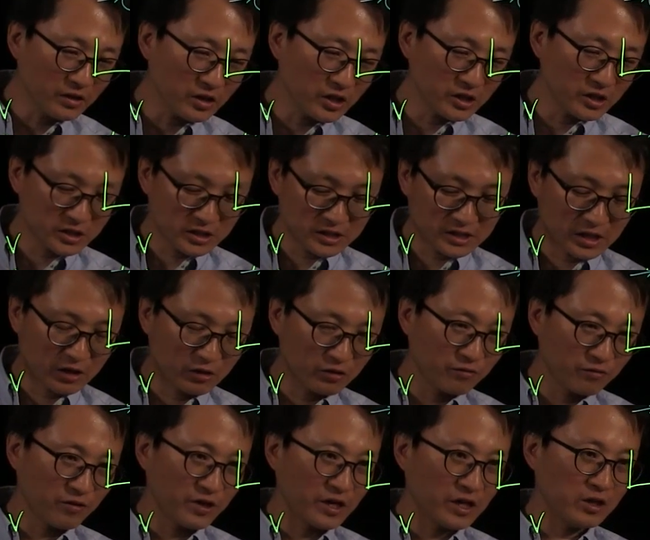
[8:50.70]
its sound
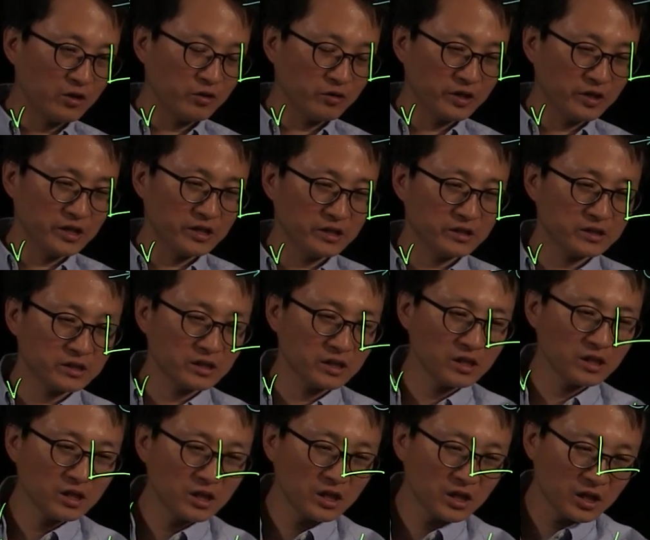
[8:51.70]
value is
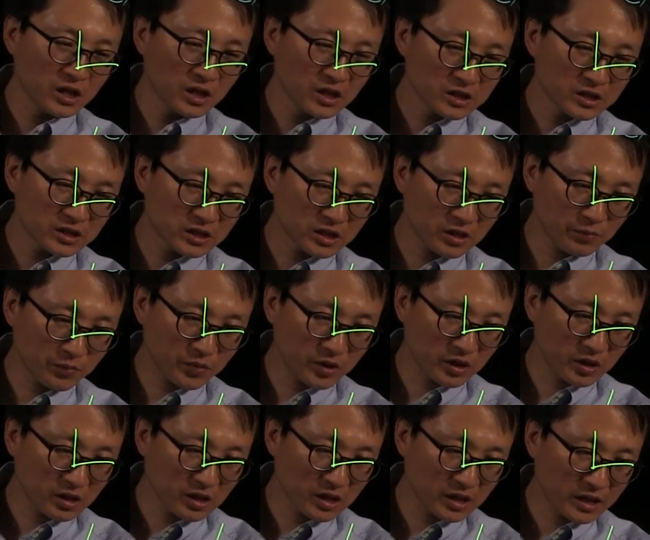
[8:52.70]

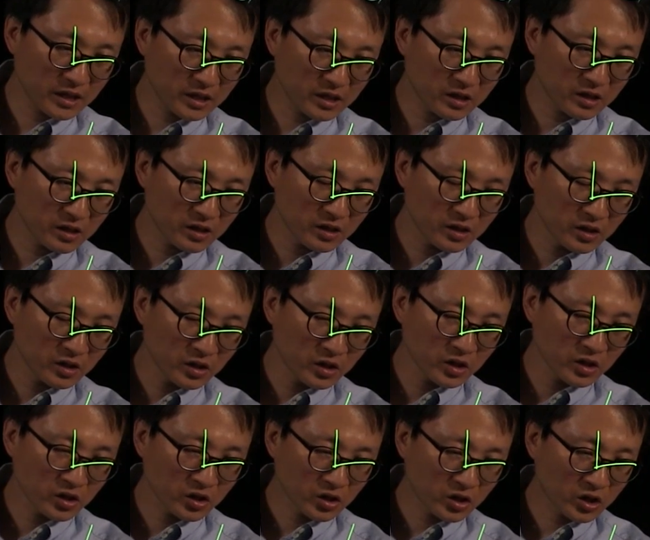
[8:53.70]
something like
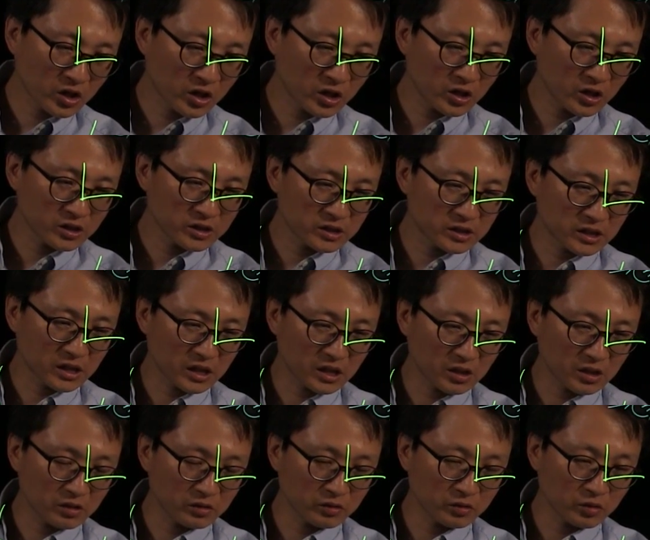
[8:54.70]
k
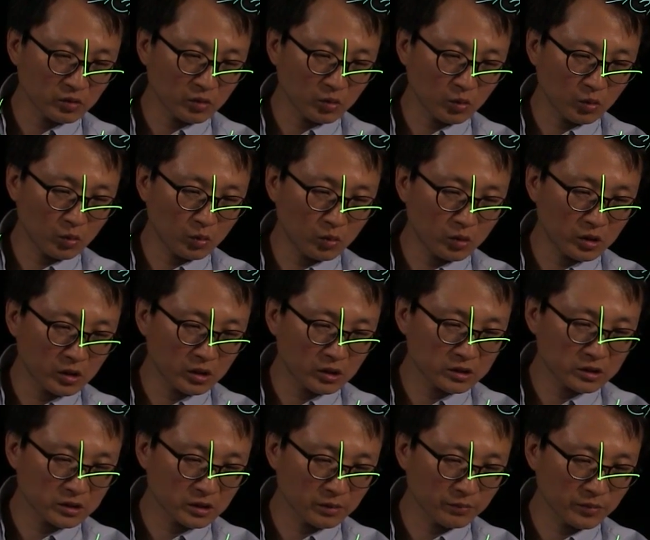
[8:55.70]
sound or
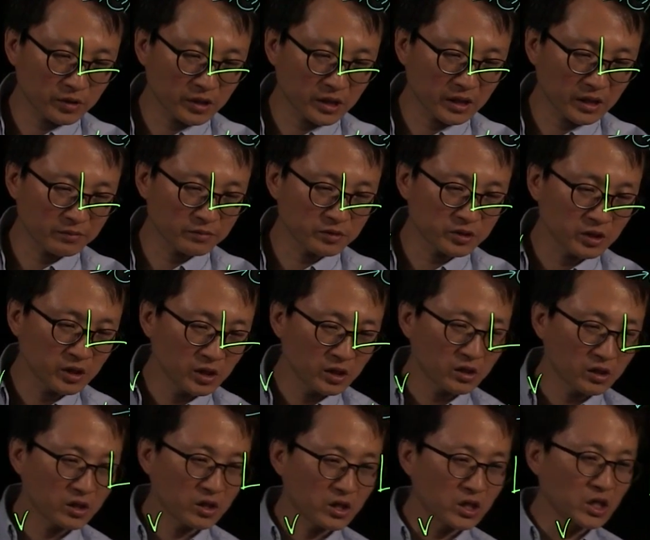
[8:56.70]
sometimes
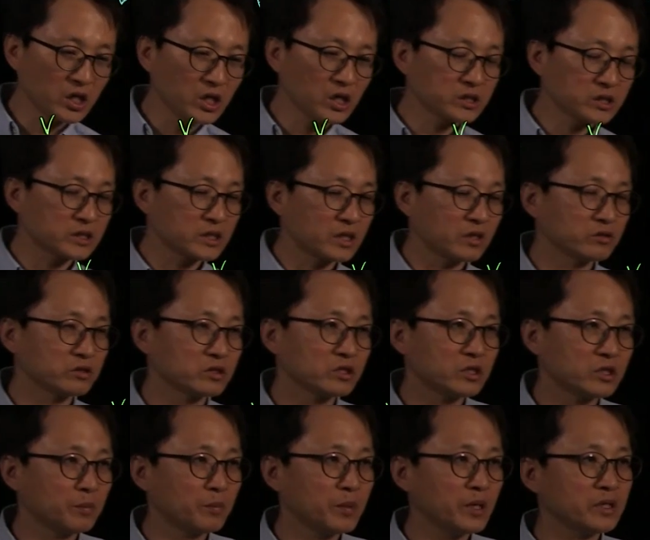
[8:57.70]
g sound. So
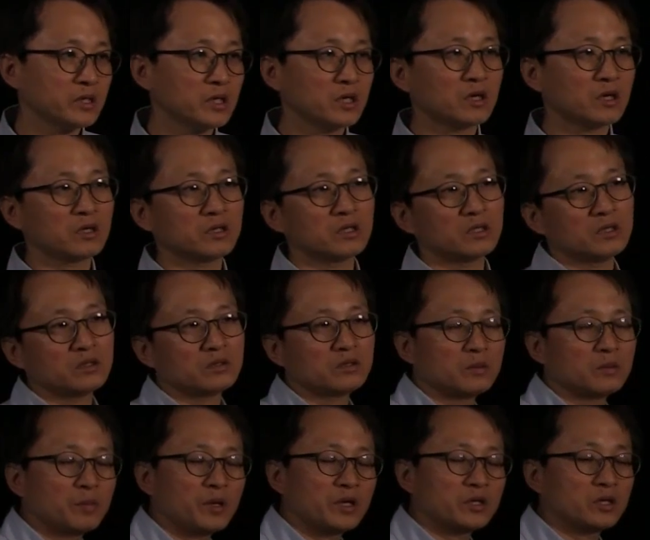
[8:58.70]
depending on
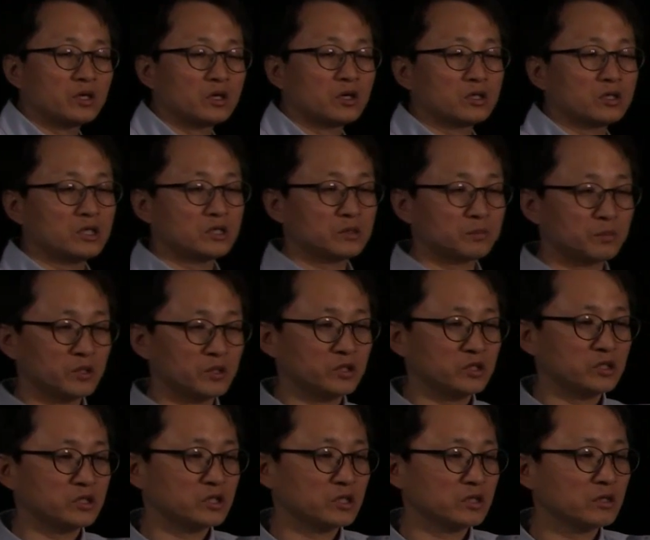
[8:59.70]
its
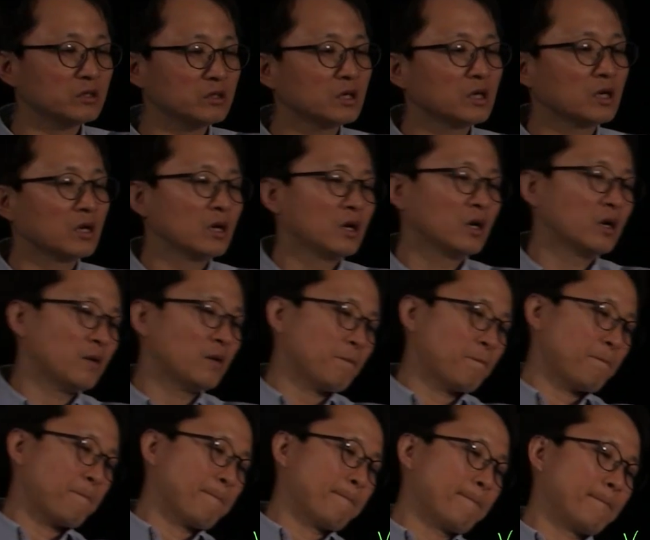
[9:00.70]
position,
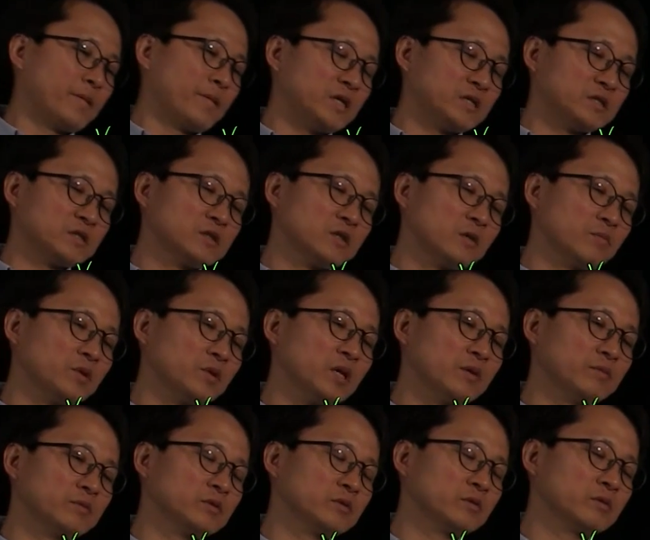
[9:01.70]
it
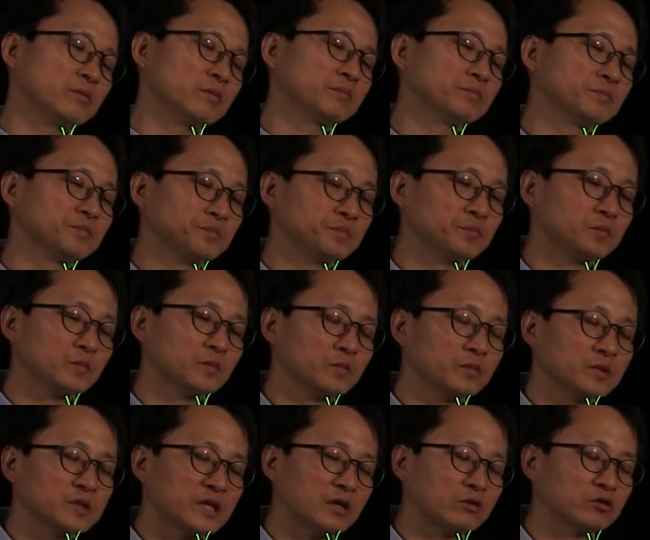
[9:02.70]
sometimes
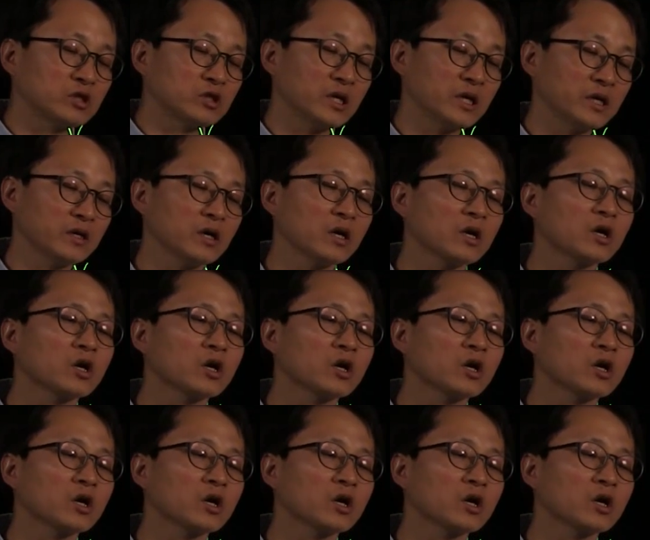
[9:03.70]
sounds like